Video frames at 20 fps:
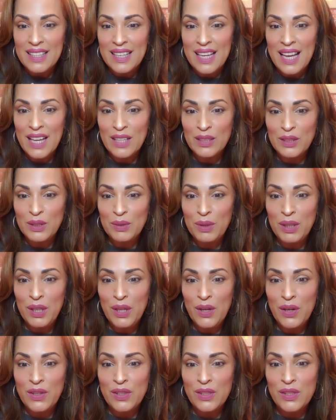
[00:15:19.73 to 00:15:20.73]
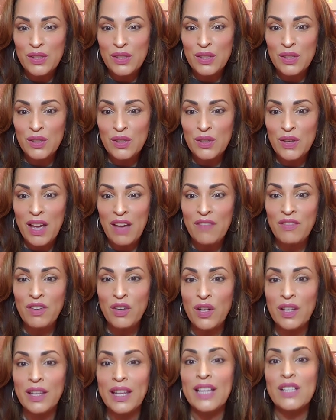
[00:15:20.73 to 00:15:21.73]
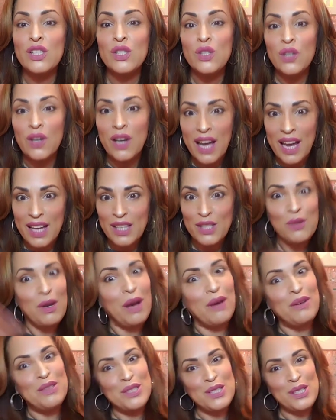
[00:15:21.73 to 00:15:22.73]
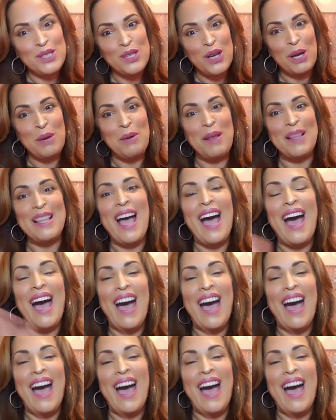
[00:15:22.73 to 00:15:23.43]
How do we order? Do you have an online store? I do. I was just talking about that.